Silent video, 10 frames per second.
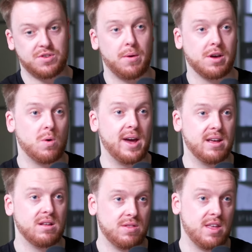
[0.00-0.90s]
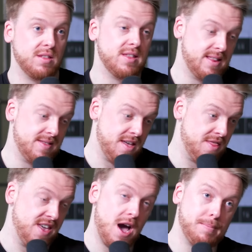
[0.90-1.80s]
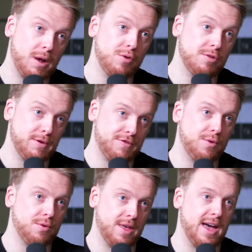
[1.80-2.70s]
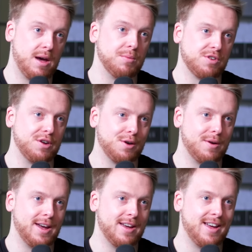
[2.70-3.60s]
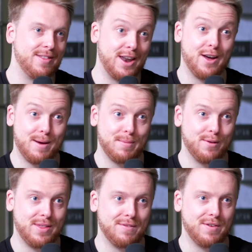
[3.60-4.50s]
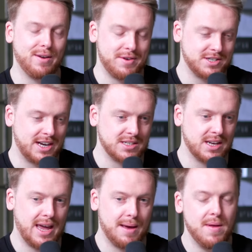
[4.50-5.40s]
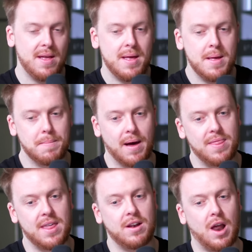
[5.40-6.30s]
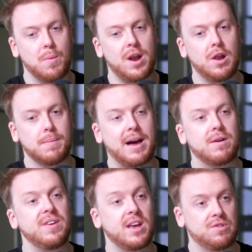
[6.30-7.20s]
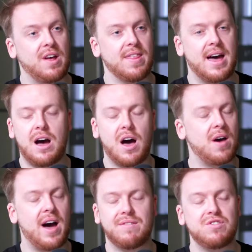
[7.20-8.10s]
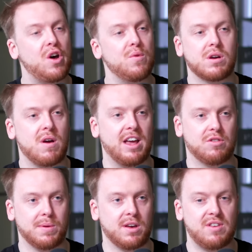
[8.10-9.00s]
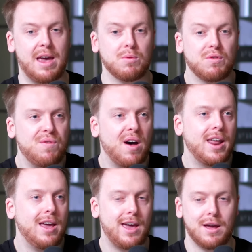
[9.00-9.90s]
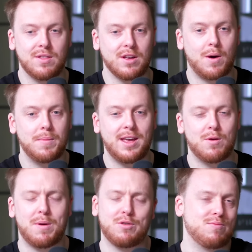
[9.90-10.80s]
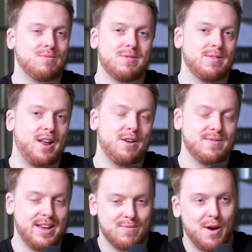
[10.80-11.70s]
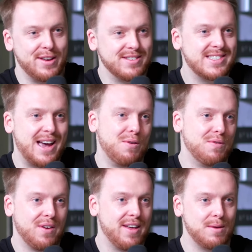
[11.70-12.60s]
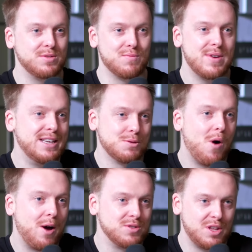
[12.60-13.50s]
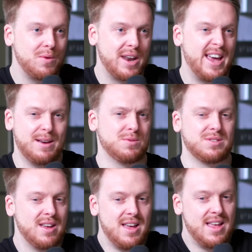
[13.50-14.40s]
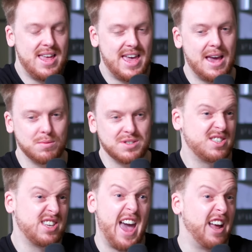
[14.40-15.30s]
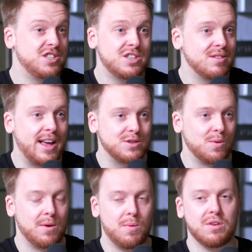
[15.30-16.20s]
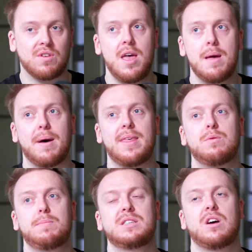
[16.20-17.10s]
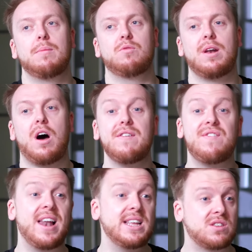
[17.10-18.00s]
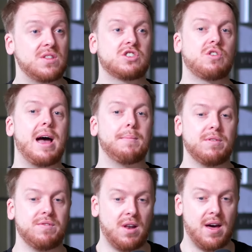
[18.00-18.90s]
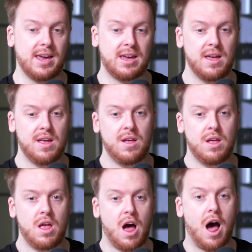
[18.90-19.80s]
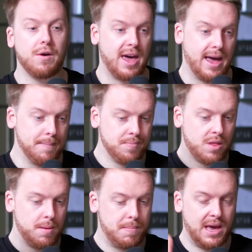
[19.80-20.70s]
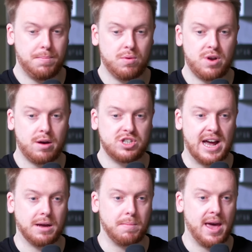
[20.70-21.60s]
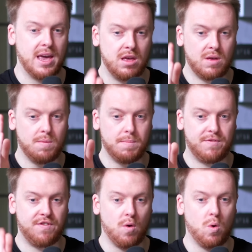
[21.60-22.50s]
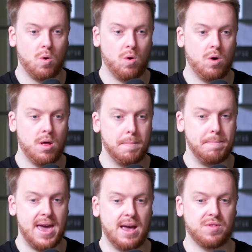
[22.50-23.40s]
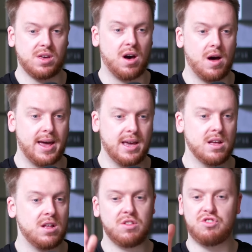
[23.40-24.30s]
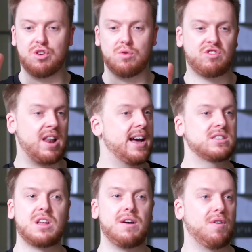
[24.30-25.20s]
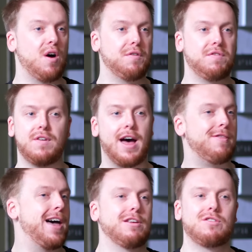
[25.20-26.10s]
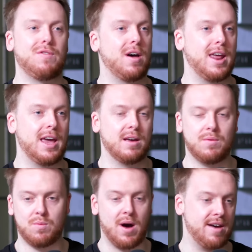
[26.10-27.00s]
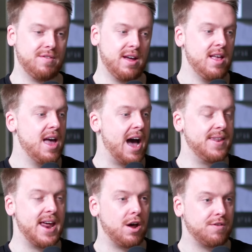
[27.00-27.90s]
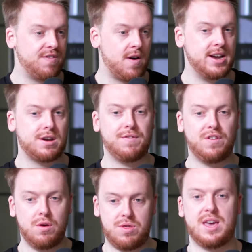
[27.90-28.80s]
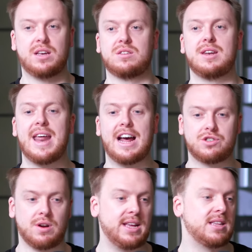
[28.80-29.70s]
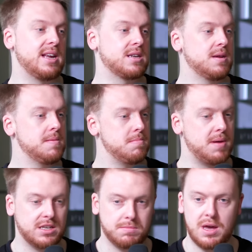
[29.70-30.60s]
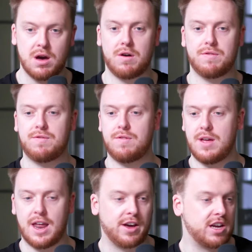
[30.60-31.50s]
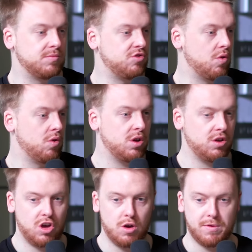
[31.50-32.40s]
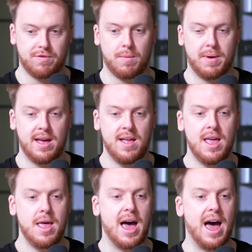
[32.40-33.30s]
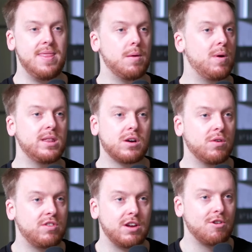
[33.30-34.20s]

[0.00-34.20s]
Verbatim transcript: was going to quit. The, the the upload before that, I was going to quit, and then I upload that video, and it changed the game. But like when I look back on videos like that, I, I have no regrets because it was funny. It, the comedy almost like it wrote itself. Like there was a reason why I was doing it. It was it was a sketch. That's all mm. it was. But there would be times when I fell into the trap of like, okay, people know Jack, mate, for being the guy to slag stuff off and that's funny, whatever. And then I'd find a few things that naturally did piss me off and I could draw humor from it. And then when the content